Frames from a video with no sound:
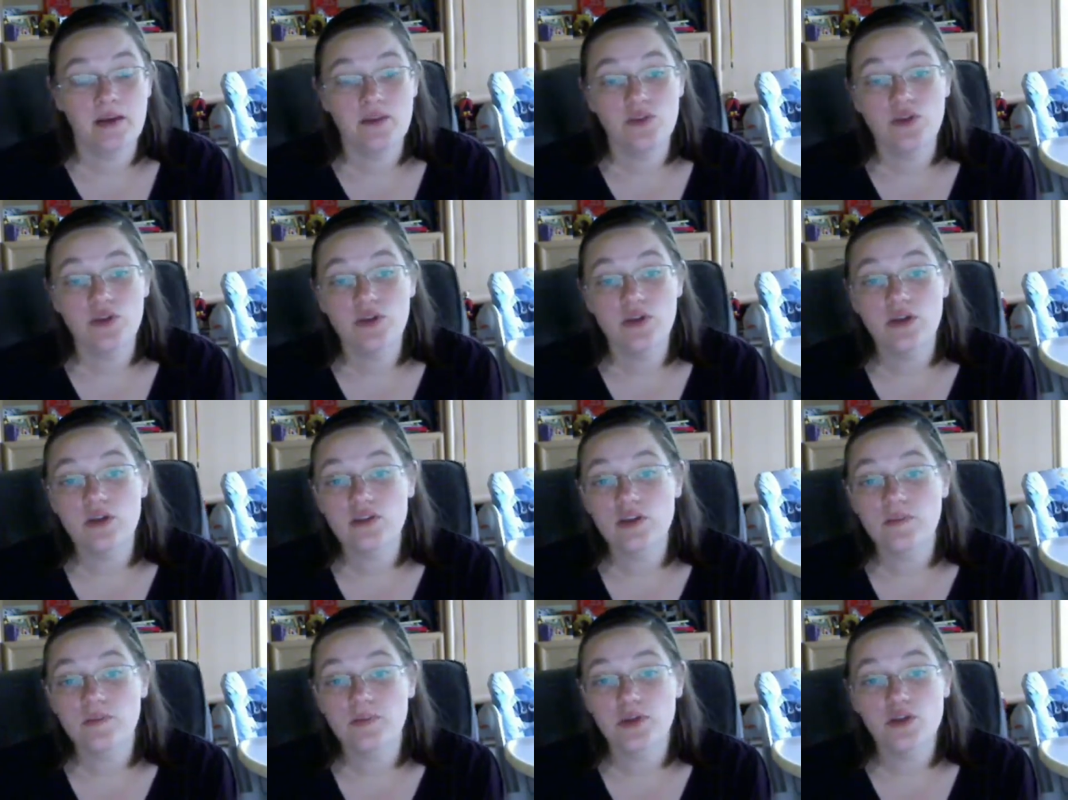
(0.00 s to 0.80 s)
You can
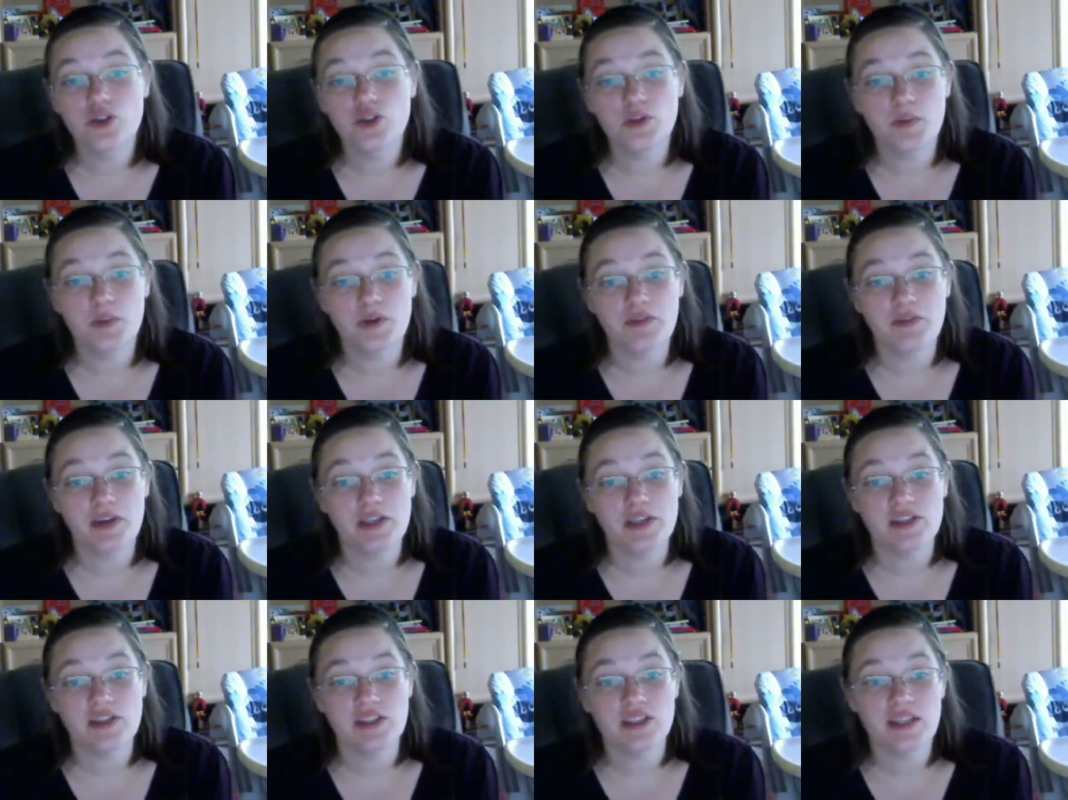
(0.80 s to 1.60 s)
also boost your
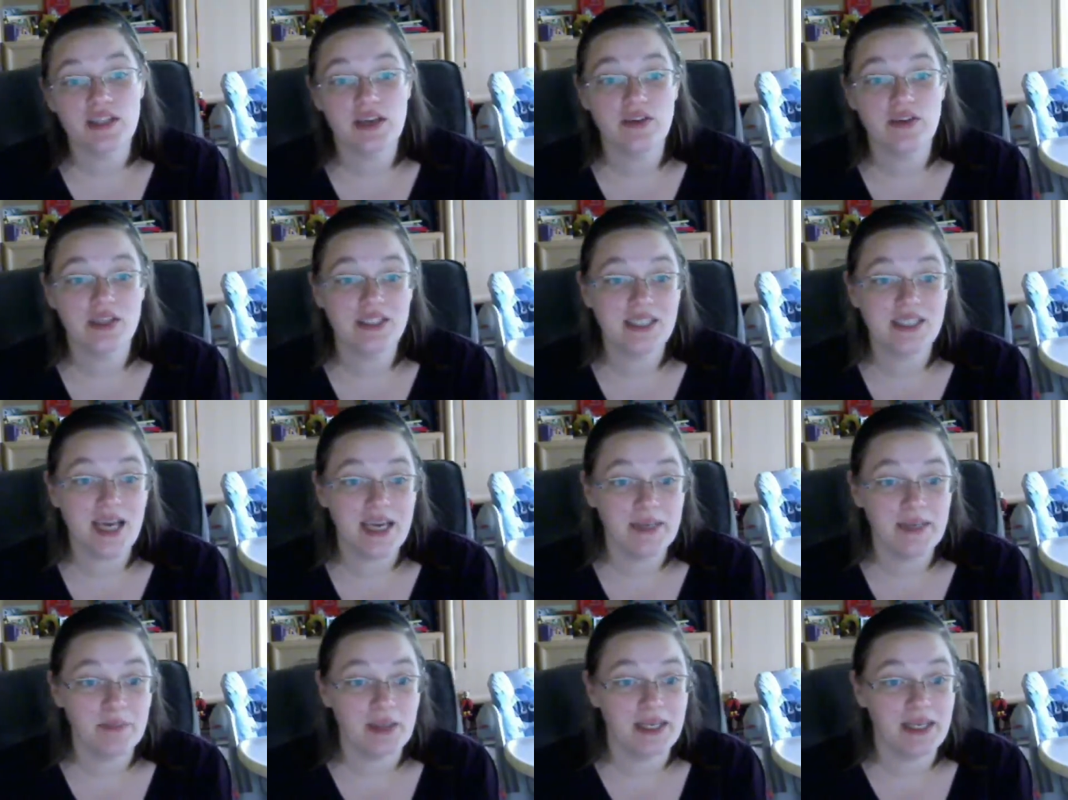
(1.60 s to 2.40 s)
motivation to stay on a
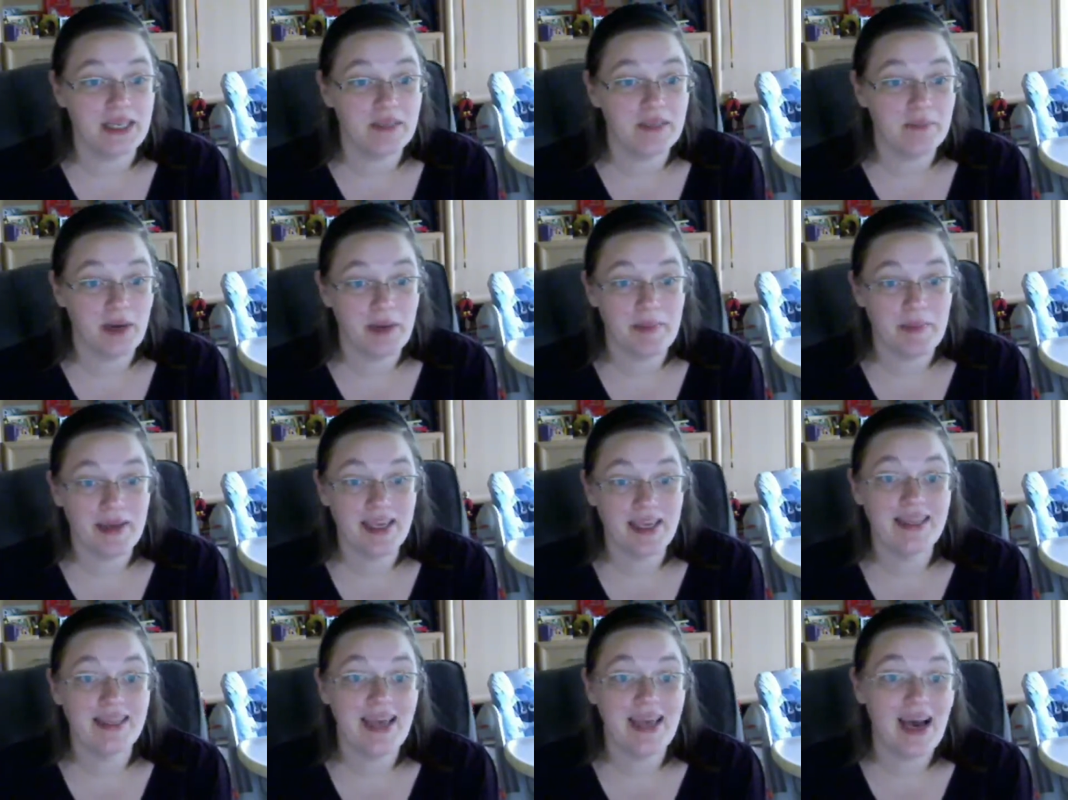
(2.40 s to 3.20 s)
diet plan by
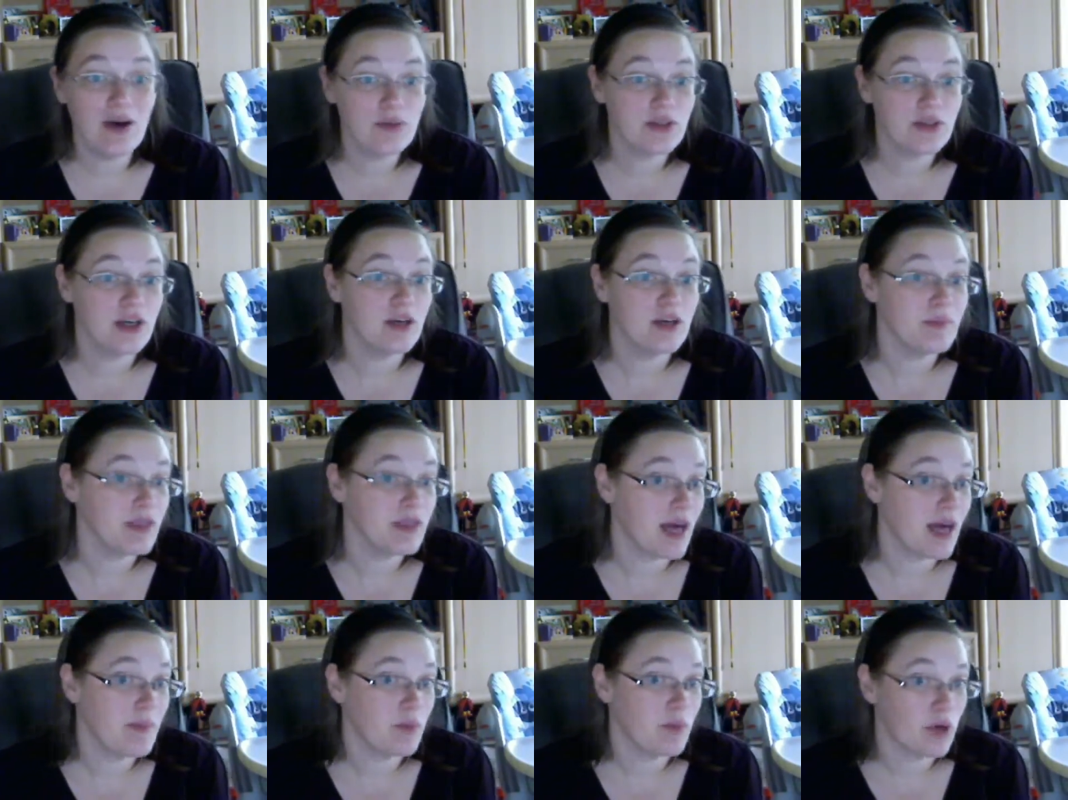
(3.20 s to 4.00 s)
making the outcome a
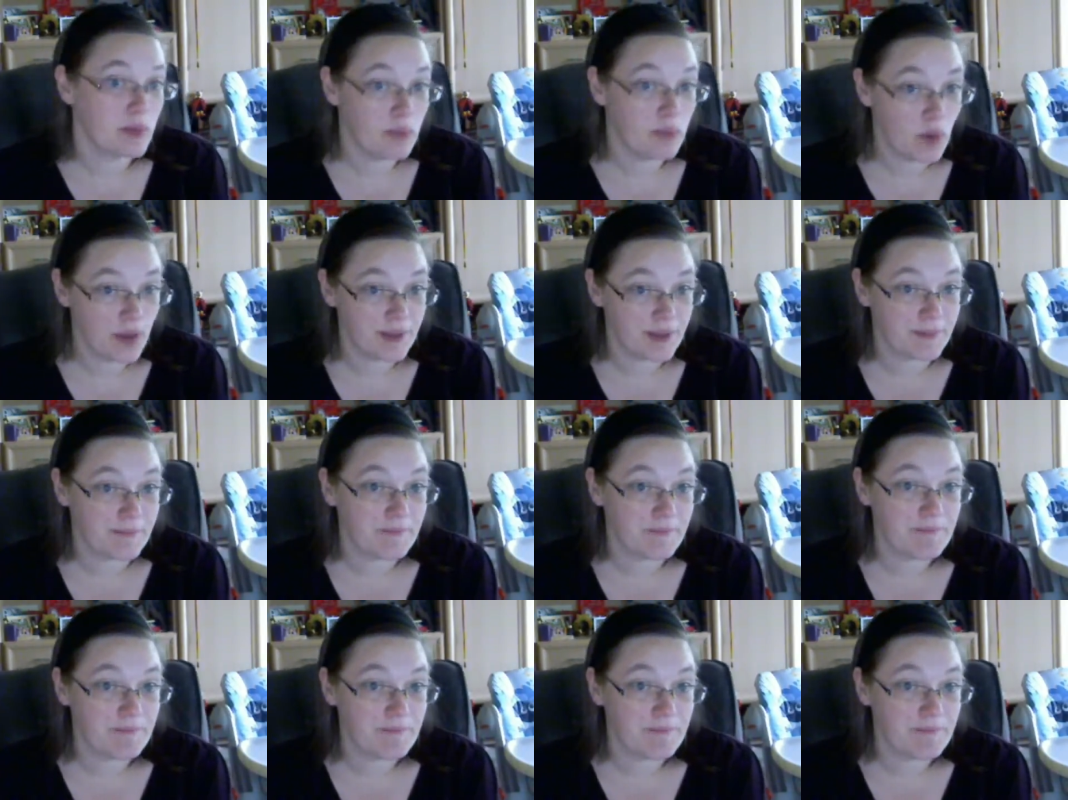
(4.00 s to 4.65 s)
lot more important.